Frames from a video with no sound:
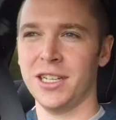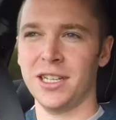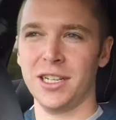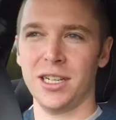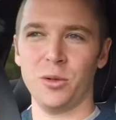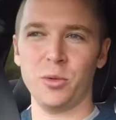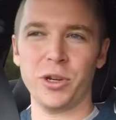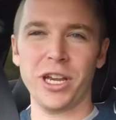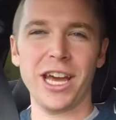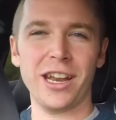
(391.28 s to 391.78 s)

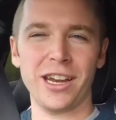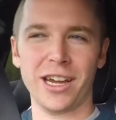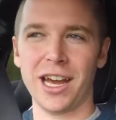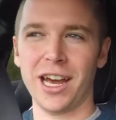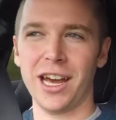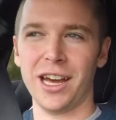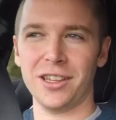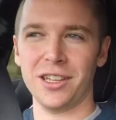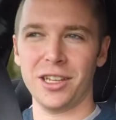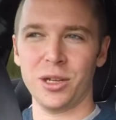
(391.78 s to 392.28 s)
Uh, we had a
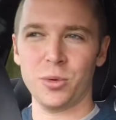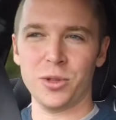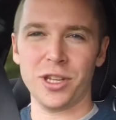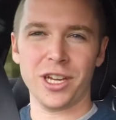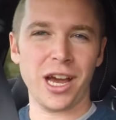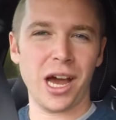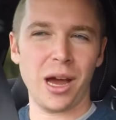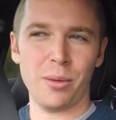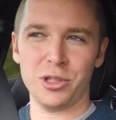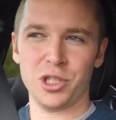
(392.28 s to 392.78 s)
car there with the
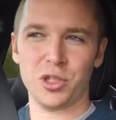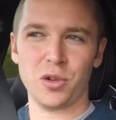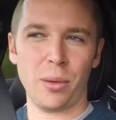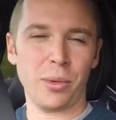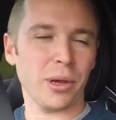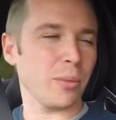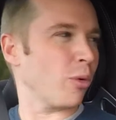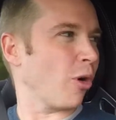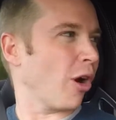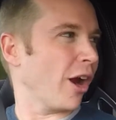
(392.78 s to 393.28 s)
carbon
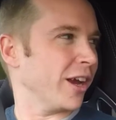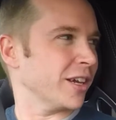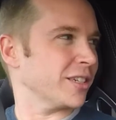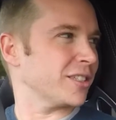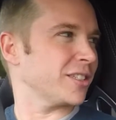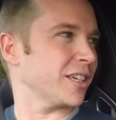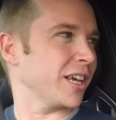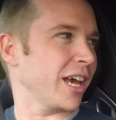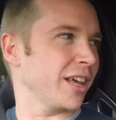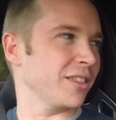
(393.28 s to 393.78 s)
ceramic
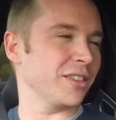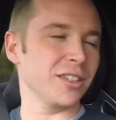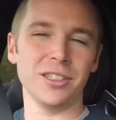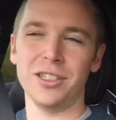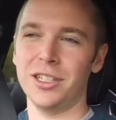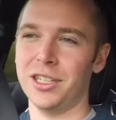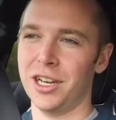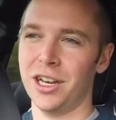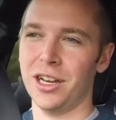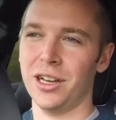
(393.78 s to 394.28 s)
brakes. It had
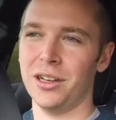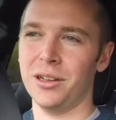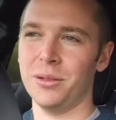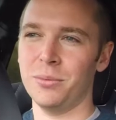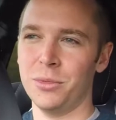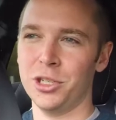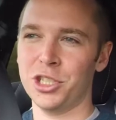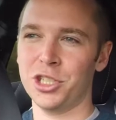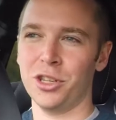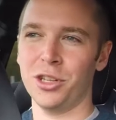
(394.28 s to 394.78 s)
the uh,
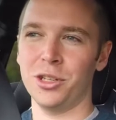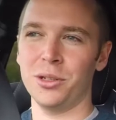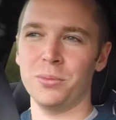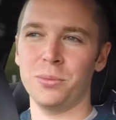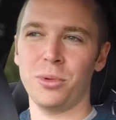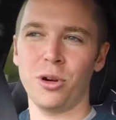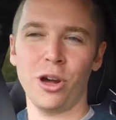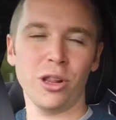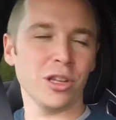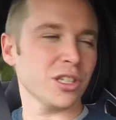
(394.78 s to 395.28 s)
Michelin
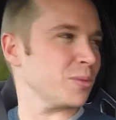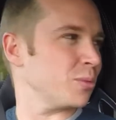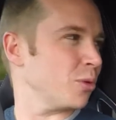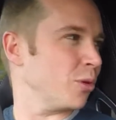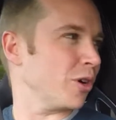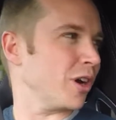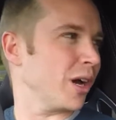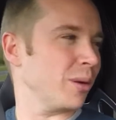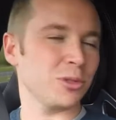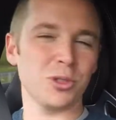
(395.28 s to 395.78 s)
Pilot
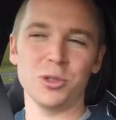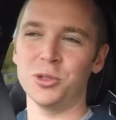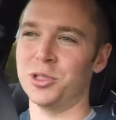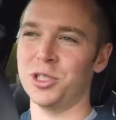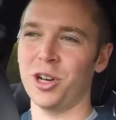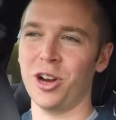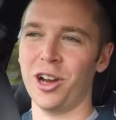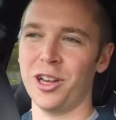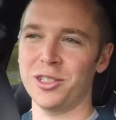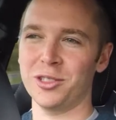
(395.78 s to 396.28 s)
Sport Cup two
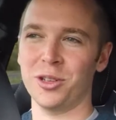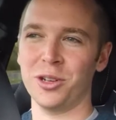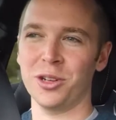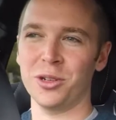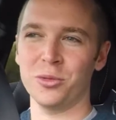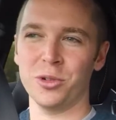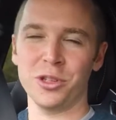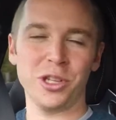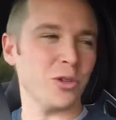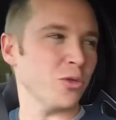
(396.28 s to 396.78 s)
tyres on it,
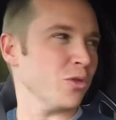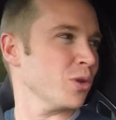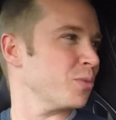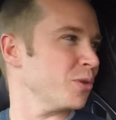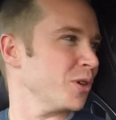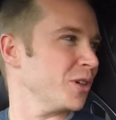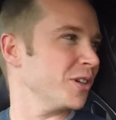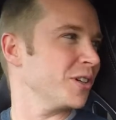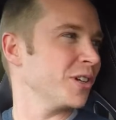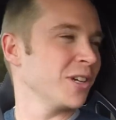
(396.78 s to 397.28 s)
really
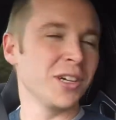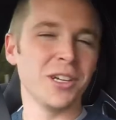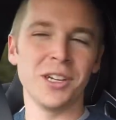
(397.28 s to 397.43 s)
grippy.